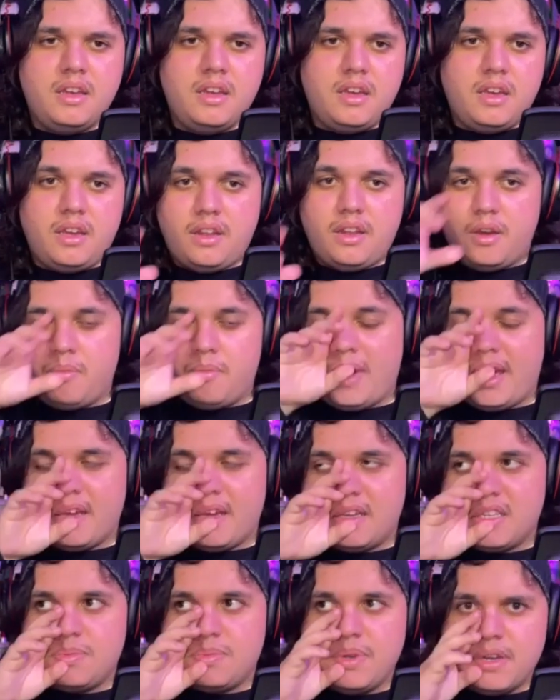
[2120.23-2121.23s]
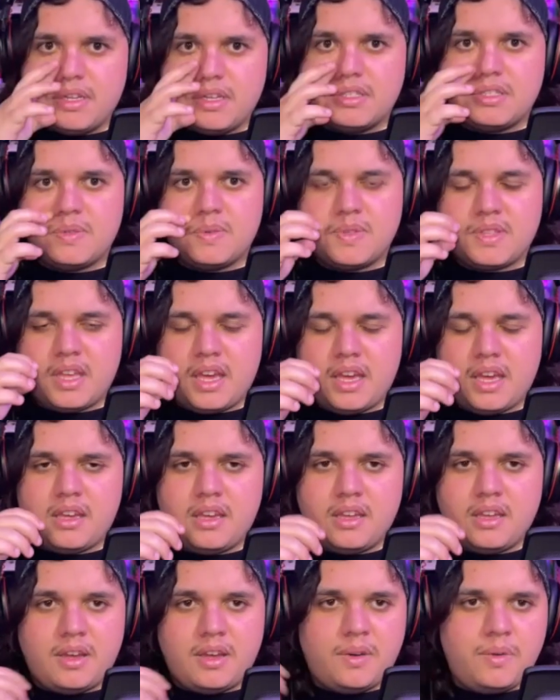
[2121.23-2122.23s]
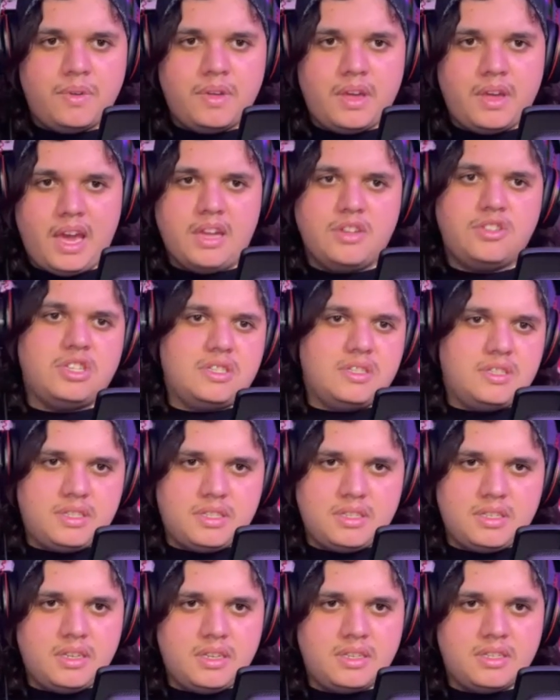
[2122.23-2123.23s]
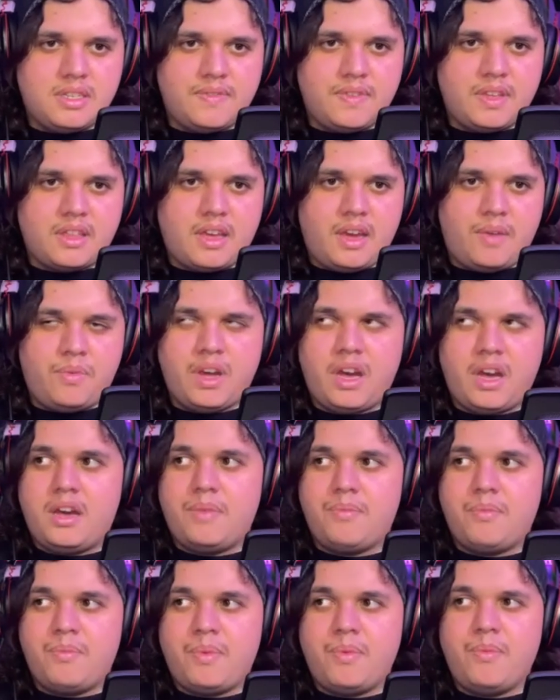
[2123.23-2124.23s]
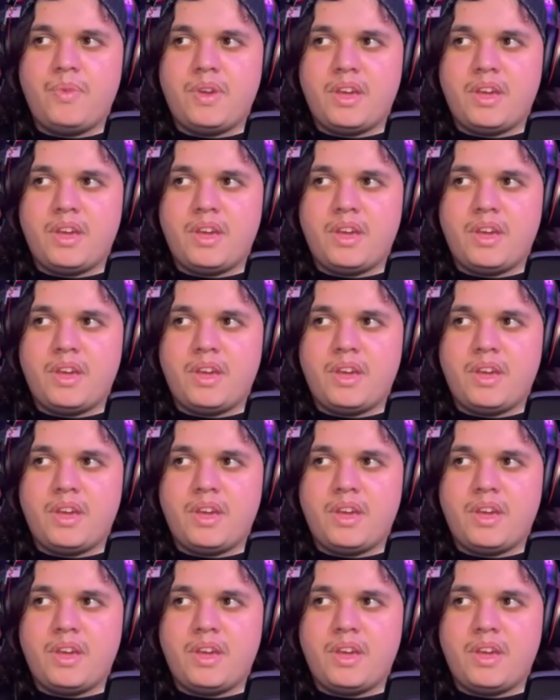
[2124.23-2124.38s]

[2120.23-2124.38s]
you know my experience with like you know agents and stuff like that wow mm-hmm.